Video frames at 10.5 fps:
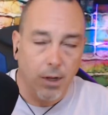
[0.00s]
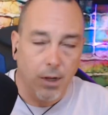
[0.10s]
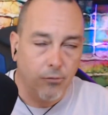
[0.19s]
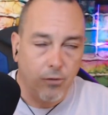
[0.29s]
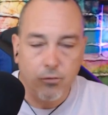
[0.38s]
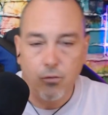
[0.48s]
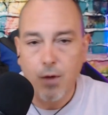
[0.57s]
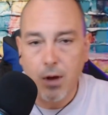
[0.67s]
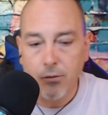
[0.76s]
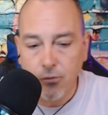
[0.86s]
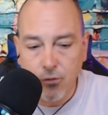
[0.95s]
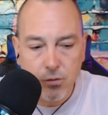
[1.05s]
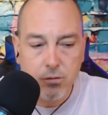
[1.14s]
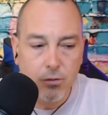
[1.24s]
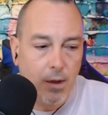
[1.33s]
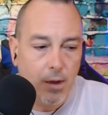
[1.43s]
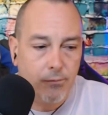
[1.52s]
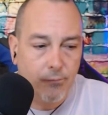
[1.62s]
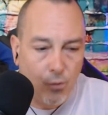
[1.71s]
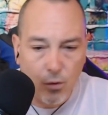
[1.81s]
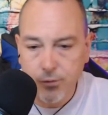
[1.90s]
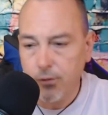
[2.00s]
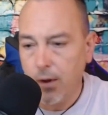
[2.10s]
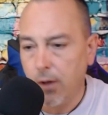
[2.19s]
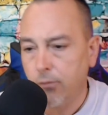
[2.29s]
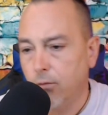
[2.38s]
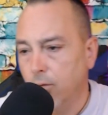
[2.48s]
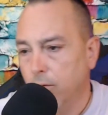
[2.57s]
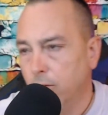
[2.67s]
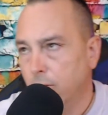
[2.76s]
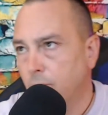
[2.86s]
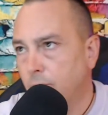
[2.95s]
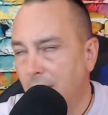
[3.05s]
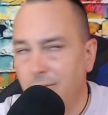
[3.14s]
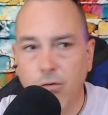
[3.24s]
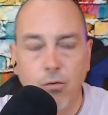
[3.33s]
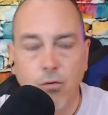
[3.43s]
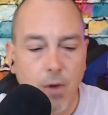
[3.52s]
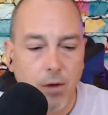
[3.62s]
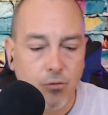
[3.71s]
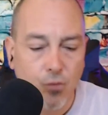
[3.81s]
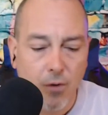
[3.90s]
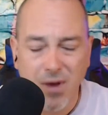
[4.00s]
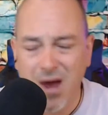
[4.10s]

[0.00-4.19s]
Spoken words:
like I said, 2002, 2004, 2007, 2012.